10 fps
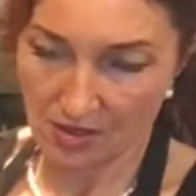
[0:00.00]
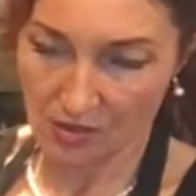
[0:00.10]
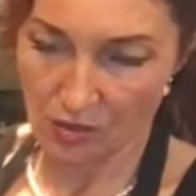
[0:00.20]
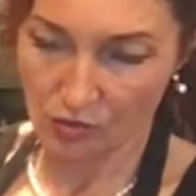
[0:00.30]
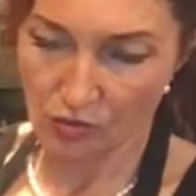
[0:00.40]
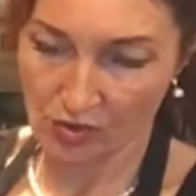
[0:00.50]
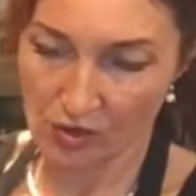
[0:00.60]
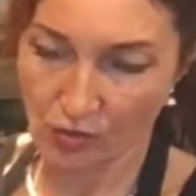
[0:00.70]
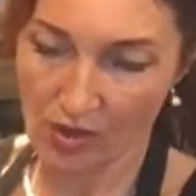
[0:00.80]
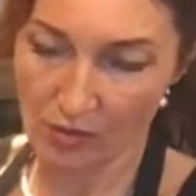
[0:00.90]
goes really
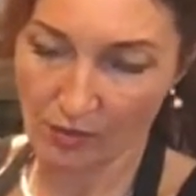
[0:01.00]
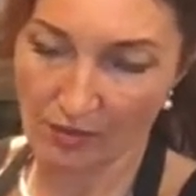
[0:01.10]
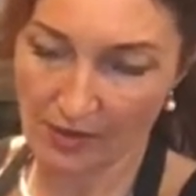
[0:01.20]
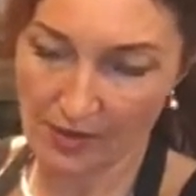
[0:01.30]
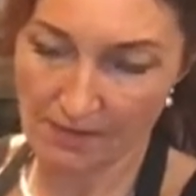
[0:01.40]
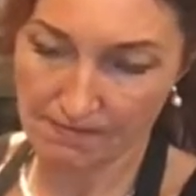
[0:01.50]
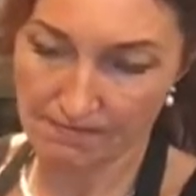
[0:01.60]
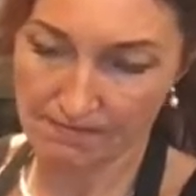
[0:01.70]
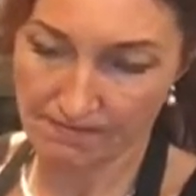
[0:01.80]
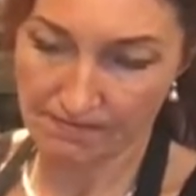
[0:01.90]
well with lamb.
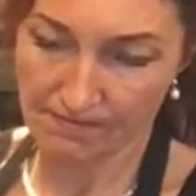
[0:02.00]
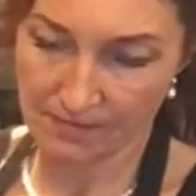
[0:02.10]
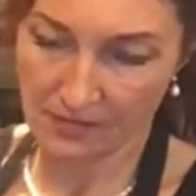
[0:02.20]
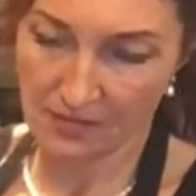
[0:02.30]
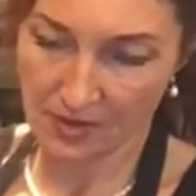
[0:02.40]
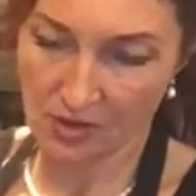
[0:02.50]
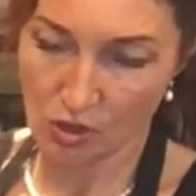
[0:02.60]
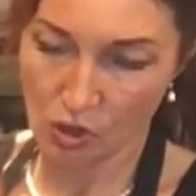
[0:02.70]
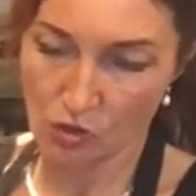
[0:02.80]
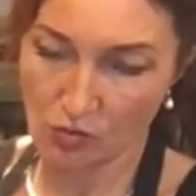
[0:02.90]

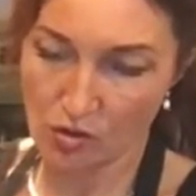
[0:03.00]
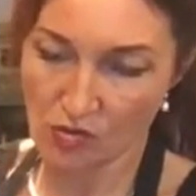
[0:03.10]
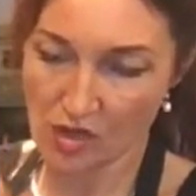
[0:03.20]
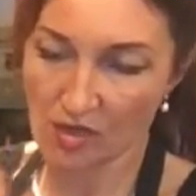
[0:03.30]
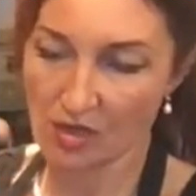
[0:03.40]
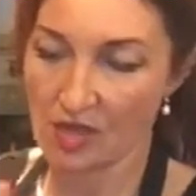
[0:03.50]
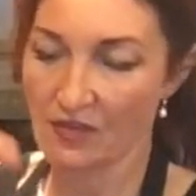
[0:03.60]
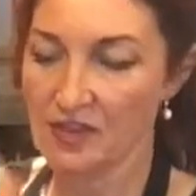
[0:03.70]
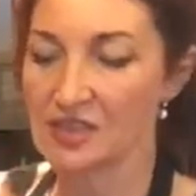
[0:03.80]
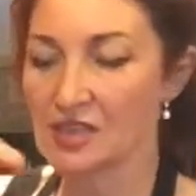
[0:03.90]
Turmeric.
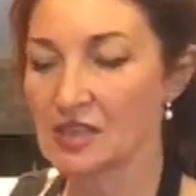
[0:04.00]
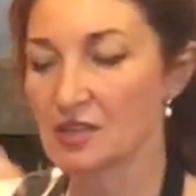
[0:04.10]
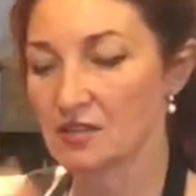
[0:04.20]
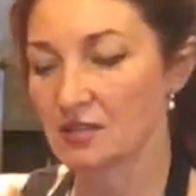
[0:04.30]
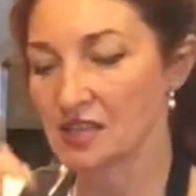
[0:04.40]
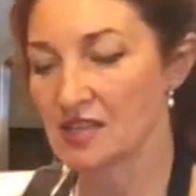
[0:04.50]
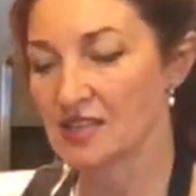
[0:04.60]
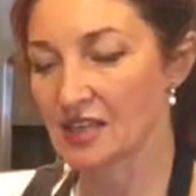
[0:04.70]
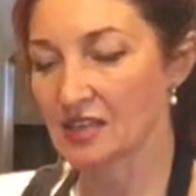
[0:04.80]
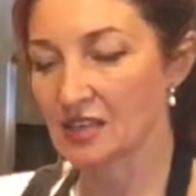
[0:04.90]
This is gonna taste
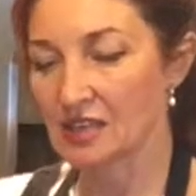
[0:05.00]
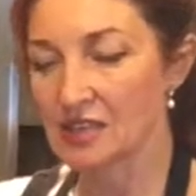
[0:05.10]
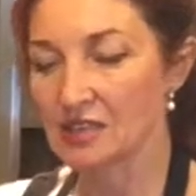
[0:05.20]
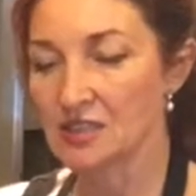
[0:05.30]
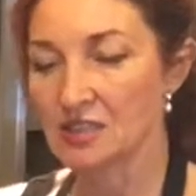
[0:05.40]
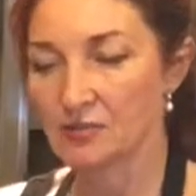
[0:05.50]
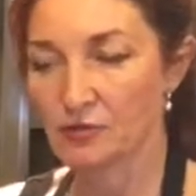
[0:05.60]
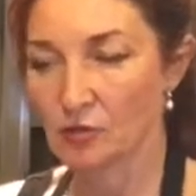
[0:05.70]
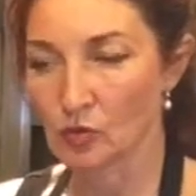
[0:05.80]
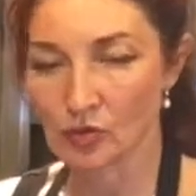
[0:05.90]
like an Indian
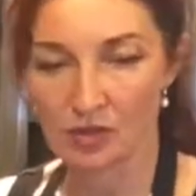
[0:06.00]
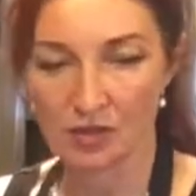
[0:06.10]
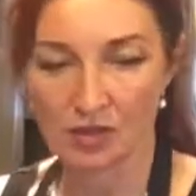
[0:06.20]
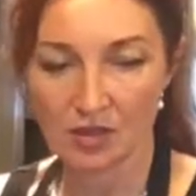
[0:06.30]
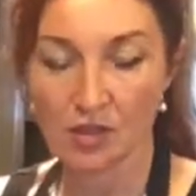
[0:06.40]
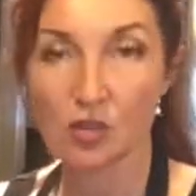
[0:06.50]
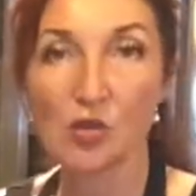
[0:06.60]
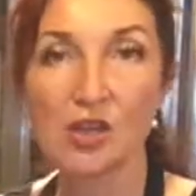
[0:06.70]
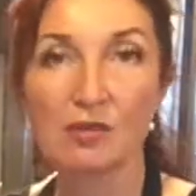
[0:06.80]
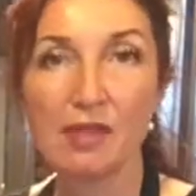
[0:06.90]
food. So you
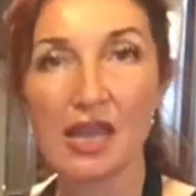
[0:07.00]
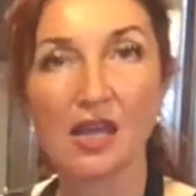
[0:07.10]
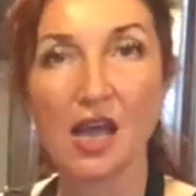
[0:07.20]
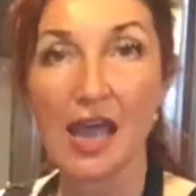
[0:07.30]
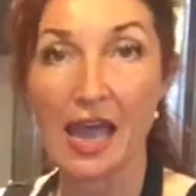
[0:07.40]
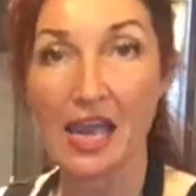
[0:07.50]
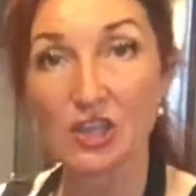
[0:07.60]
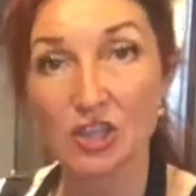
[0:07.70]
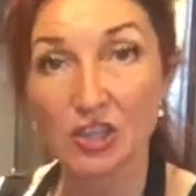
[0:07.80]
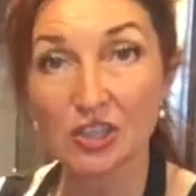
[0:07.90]
can make
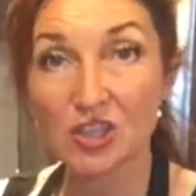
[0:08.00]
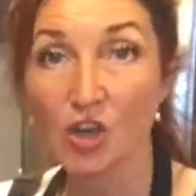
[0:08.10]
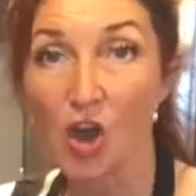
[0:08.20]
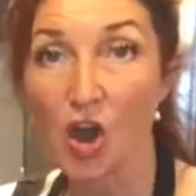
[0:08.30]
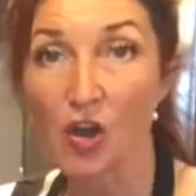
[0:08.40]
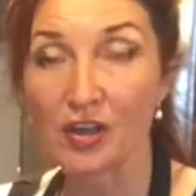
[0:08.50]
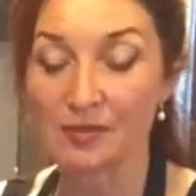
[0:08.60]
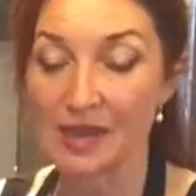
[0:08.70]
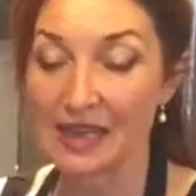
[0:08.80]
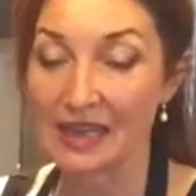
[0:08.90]
Asian jar, you can
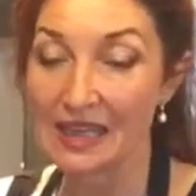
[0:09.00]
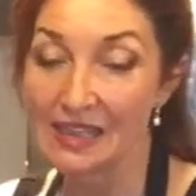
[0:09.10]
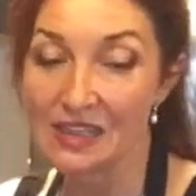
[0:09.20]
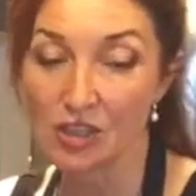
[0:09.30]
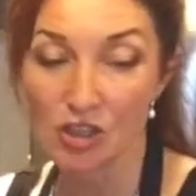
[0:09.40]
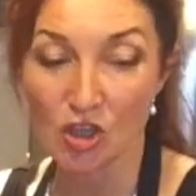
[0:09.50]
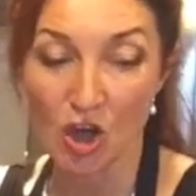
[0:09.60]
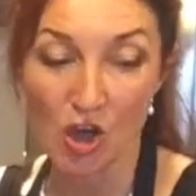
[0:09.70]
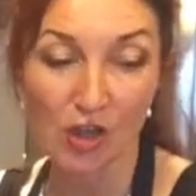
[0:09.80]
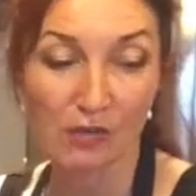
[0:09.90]
make Indian
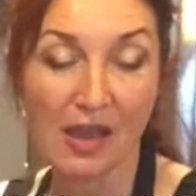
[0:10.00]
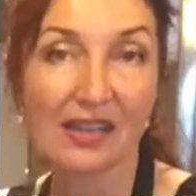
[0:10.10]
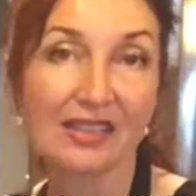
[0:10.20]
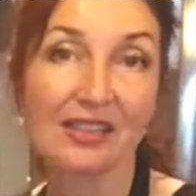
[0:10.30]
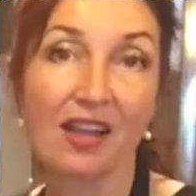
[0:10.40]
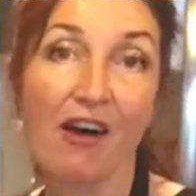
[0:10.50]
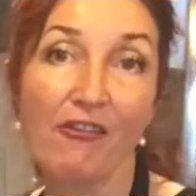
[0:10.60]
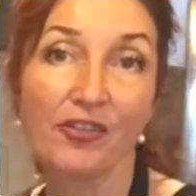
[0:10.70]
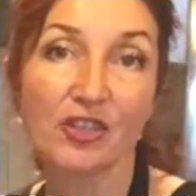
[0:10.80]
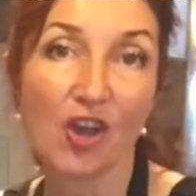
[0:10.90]
jar, you can make
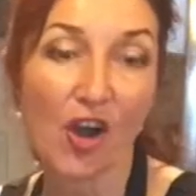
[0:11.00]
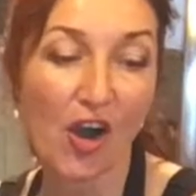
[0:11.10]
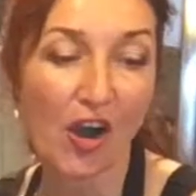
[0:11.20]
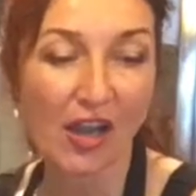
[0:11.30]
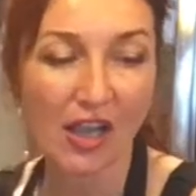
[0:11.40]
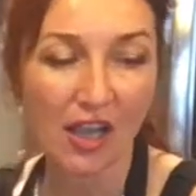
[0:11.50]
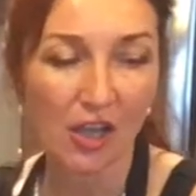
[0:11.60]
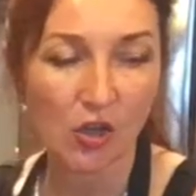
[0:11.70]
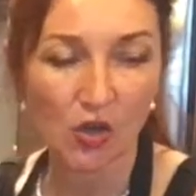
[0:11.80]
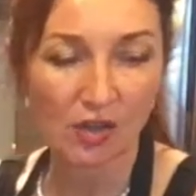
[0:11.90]
Slav jar,
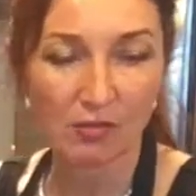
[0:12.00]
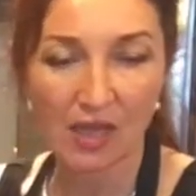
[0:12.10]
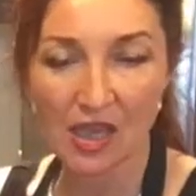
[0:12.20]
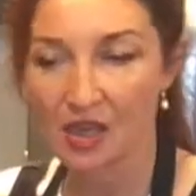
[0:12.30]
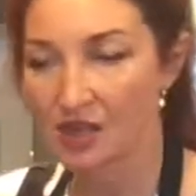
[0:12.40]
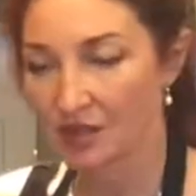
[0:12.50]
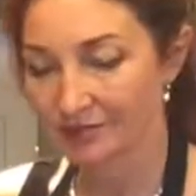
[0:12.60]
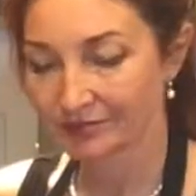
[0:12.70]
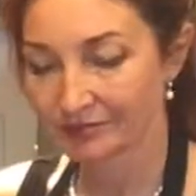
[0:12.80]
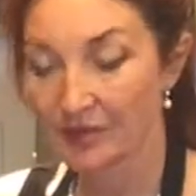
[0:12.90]
you can make
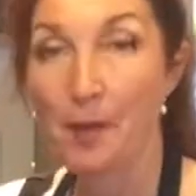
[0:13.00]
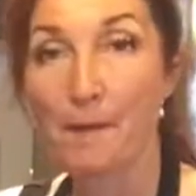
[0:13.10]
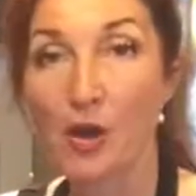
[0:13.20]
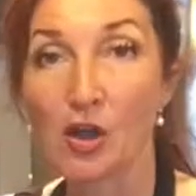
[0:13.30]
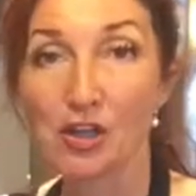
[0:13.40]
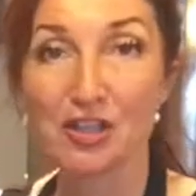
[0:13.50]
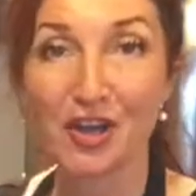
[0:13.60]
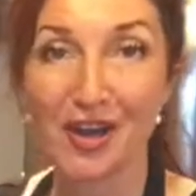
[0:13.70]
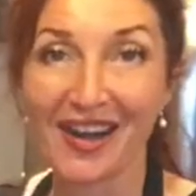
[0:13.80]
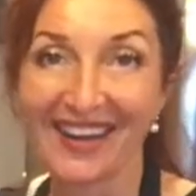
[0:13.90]
burger
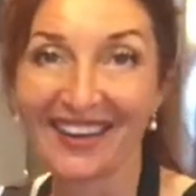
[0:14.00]
jar,